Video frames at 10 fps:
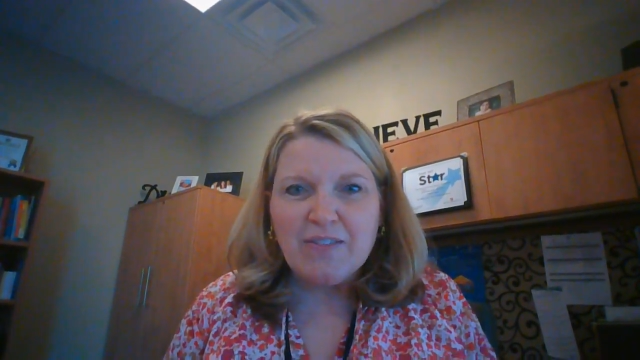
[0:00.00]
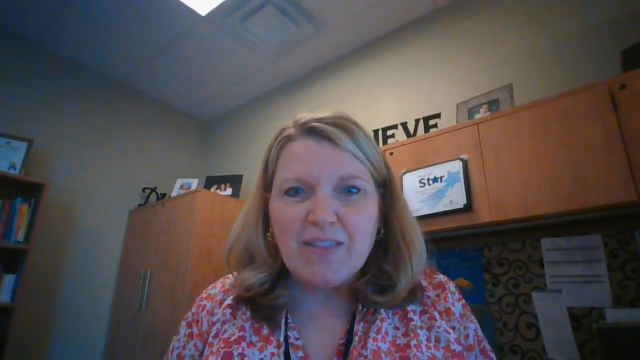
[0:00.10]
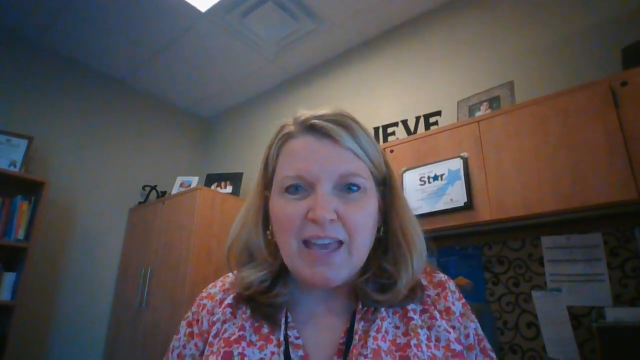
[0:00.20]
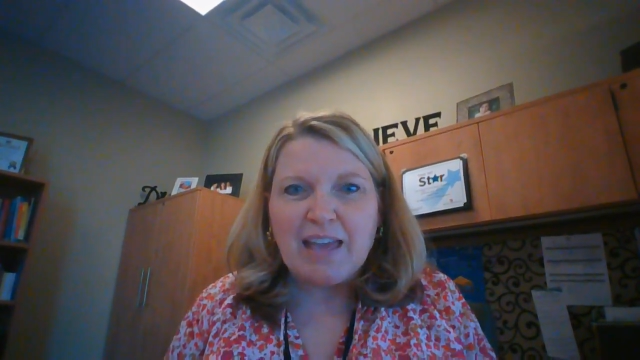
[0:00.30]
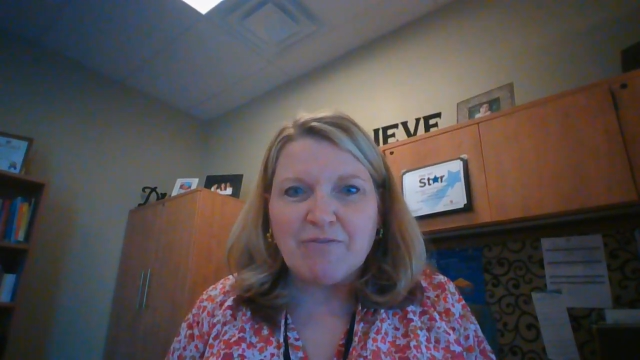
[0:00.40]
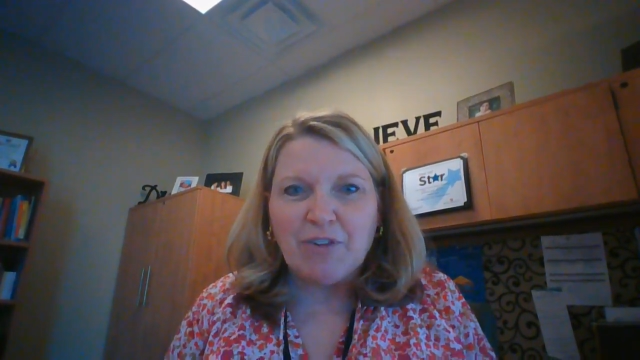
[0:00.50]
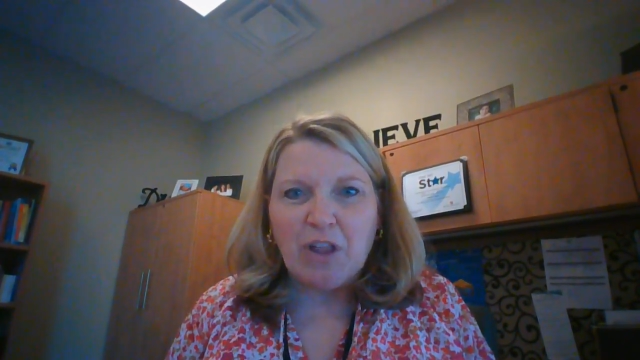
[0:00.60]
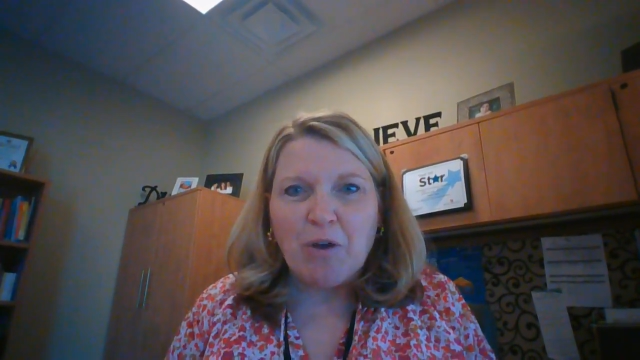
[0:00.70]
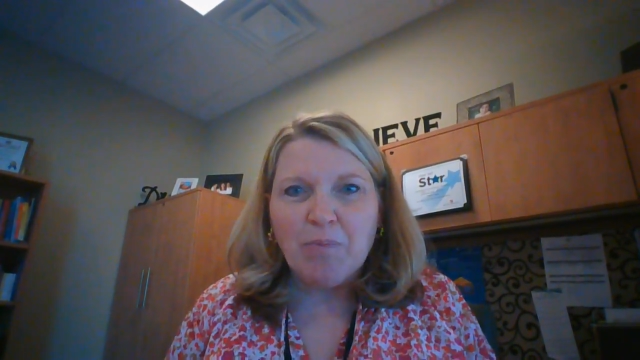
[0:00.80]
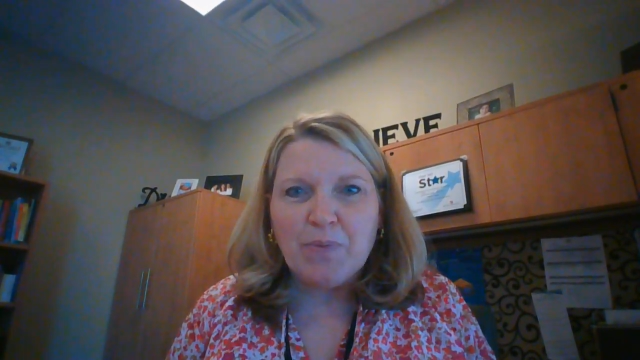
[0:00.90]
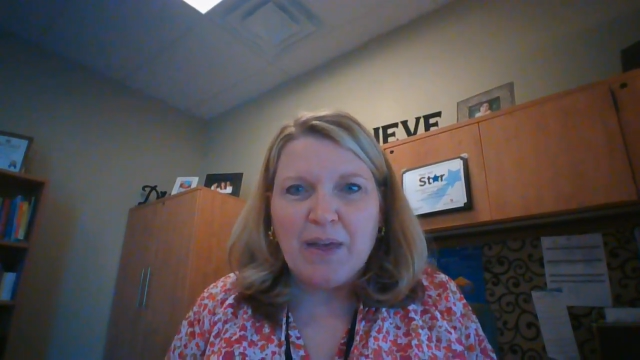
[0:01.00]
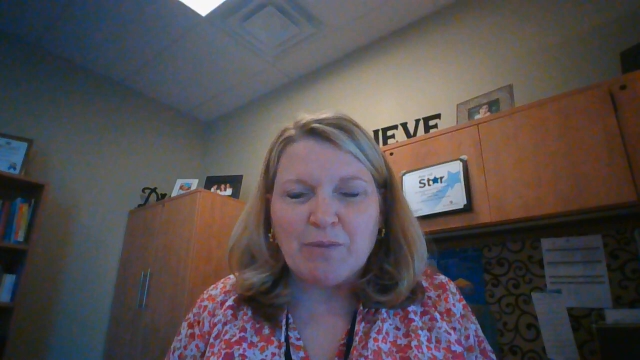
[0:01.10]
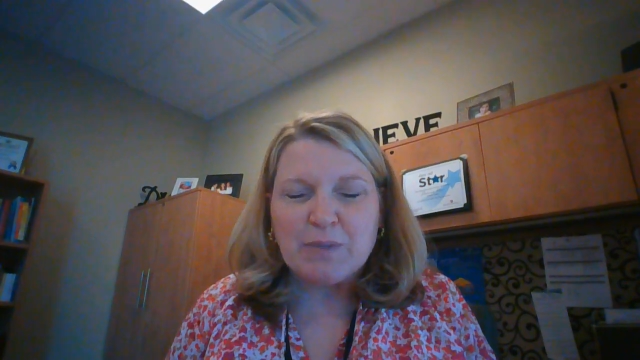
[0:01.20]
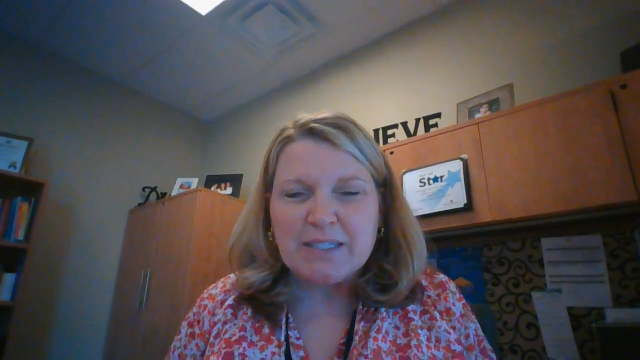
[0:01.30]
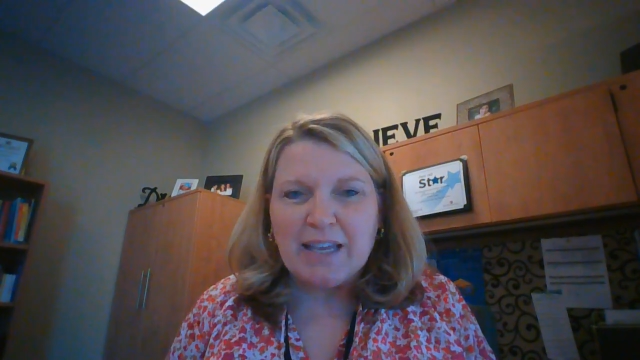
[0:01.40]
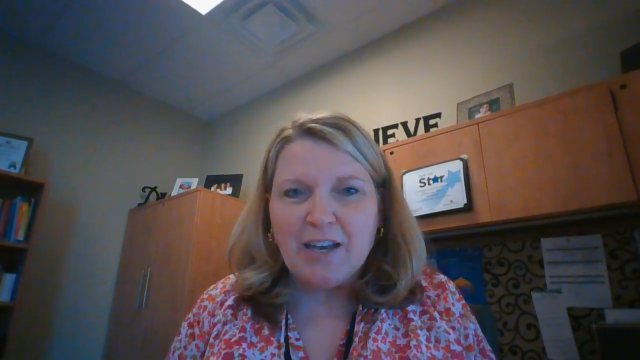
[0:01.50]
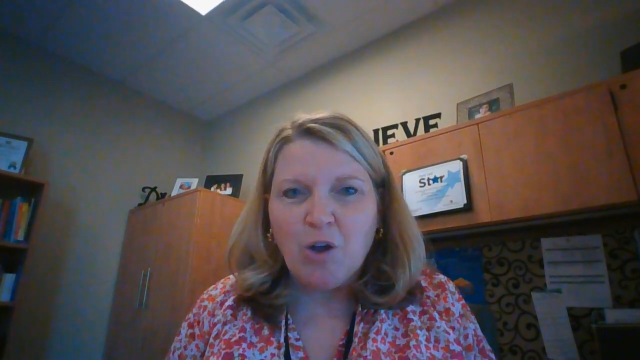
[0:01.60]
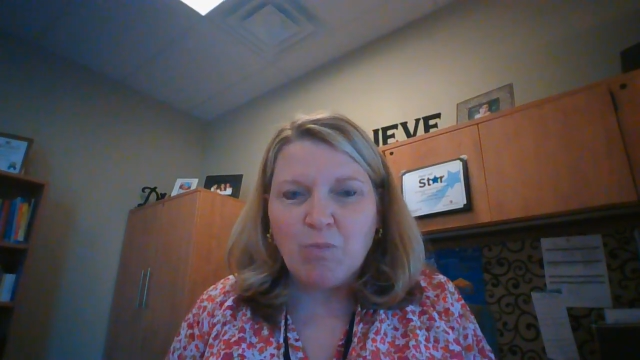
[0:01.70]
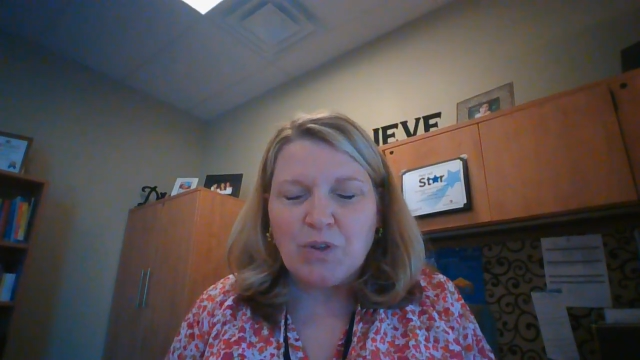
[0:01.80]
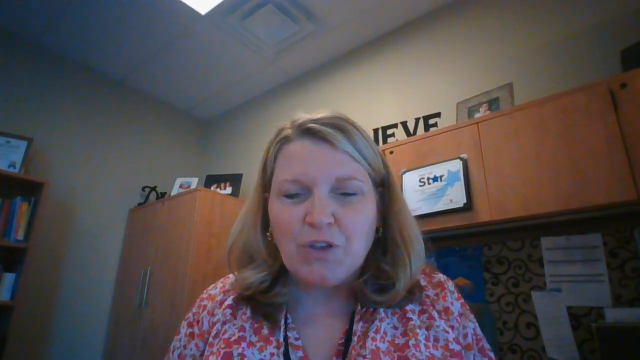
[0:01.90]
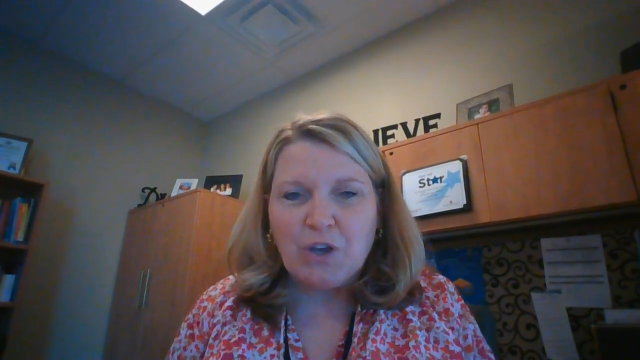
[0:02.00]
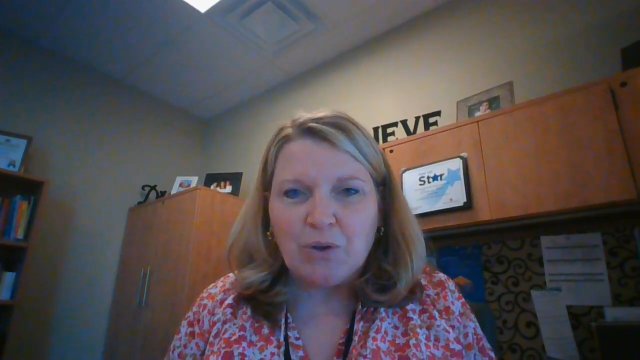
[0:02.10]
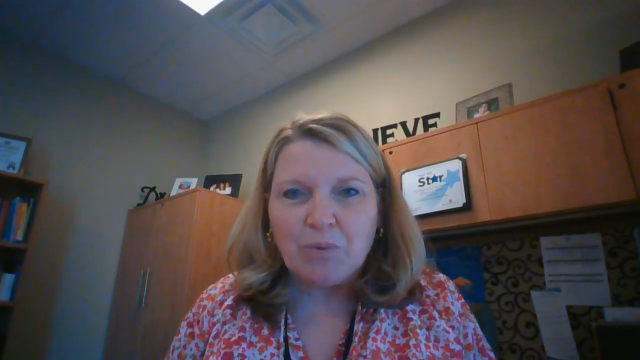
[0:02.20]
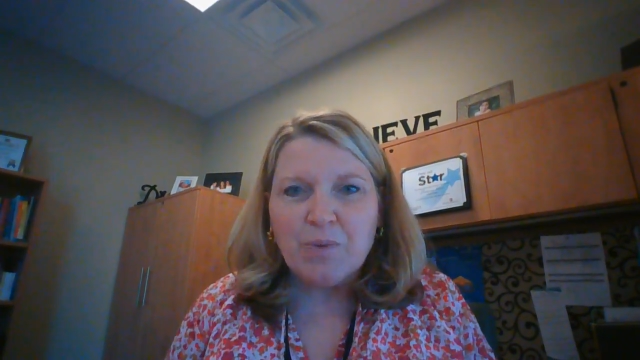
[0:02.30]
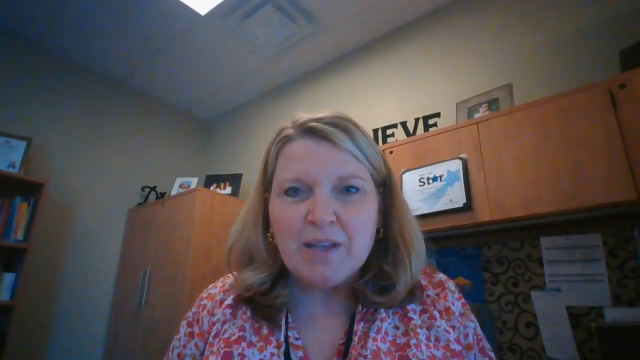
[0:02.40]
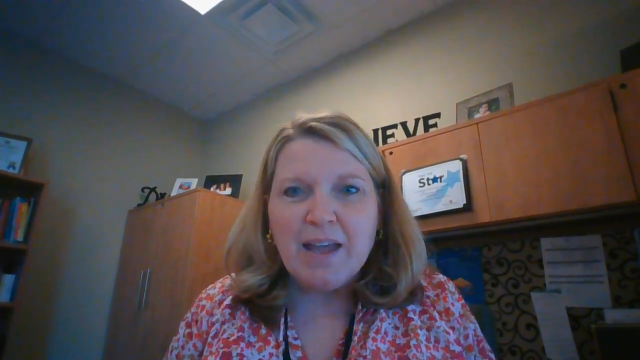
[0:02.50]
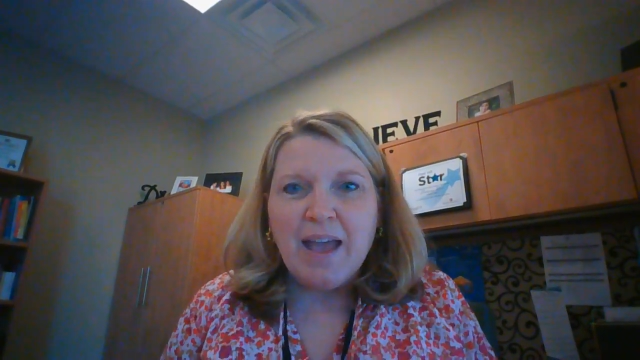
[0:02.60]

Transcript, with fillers: the envelope that was sent home with you,